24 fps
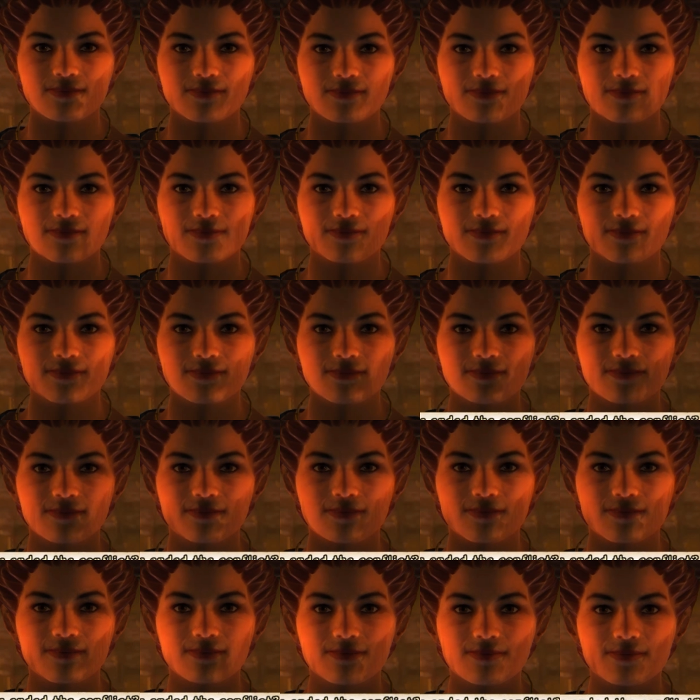
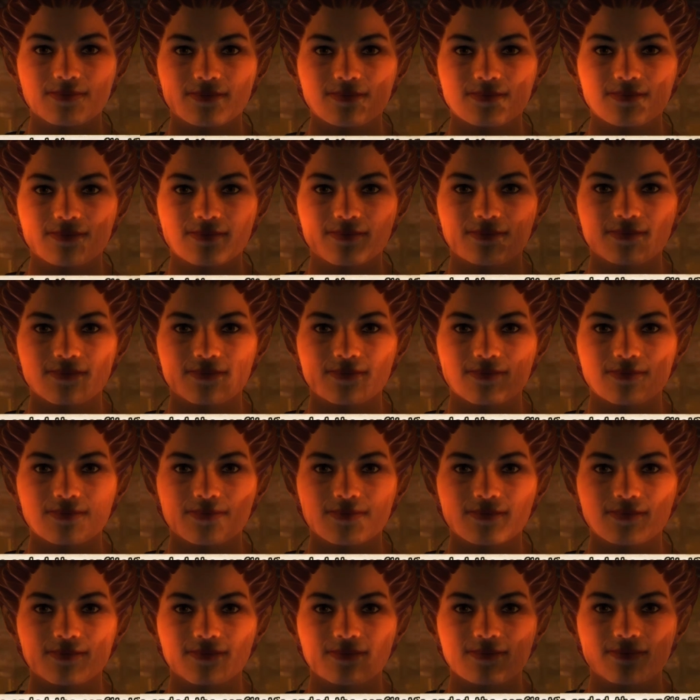
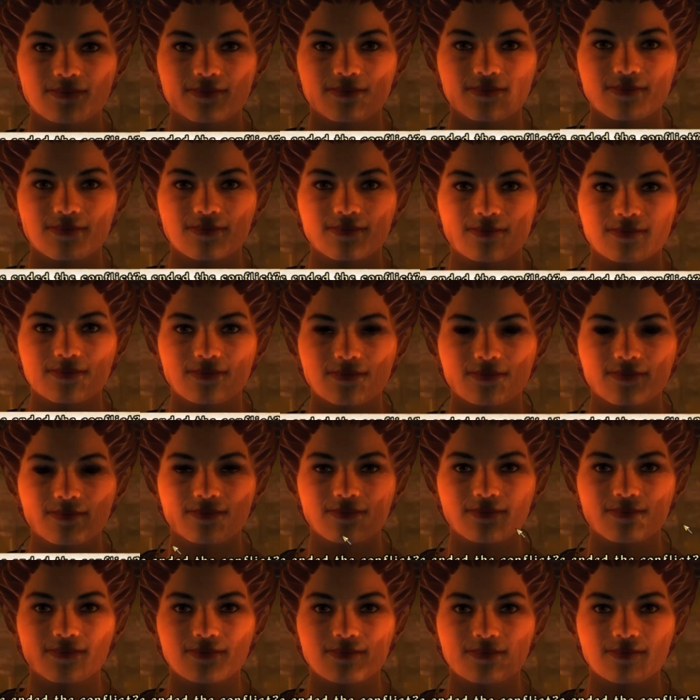
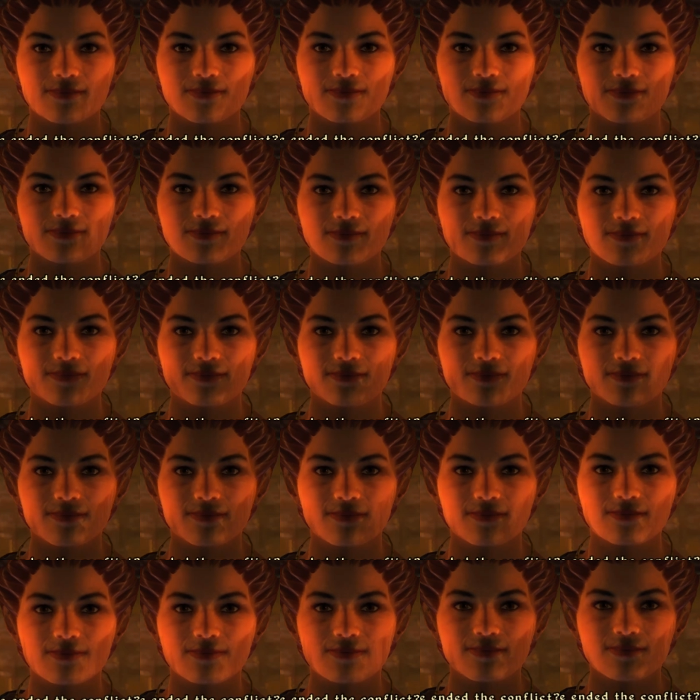
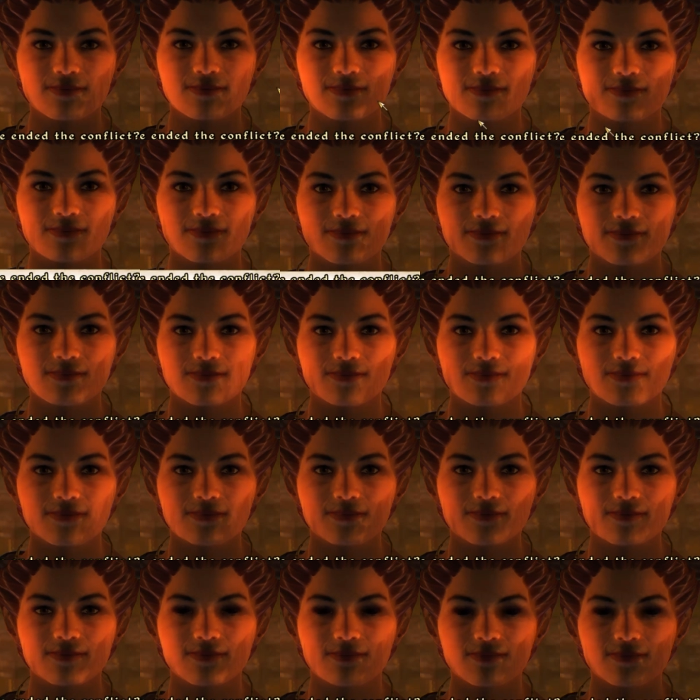
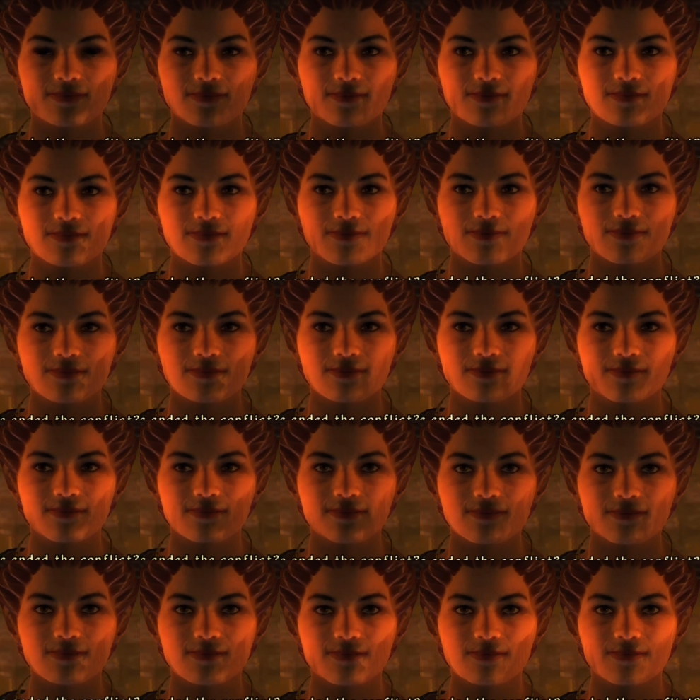
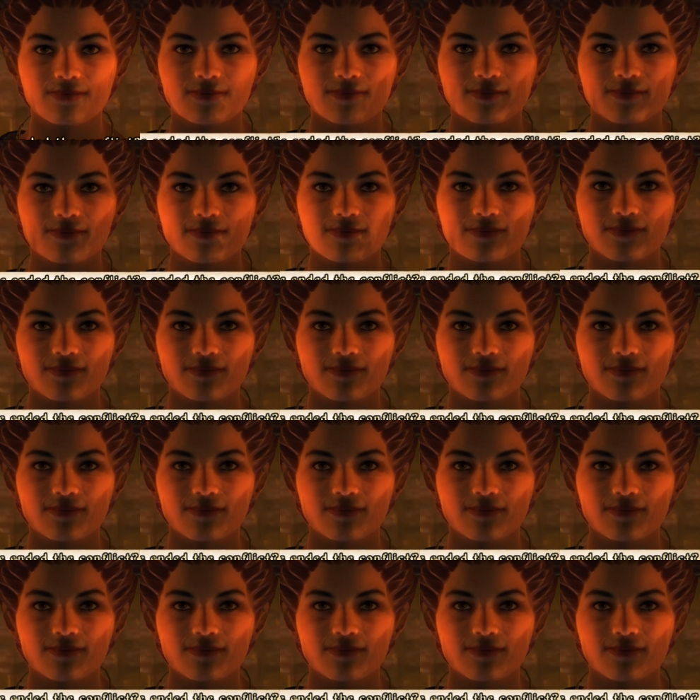No one is speaking in this clip.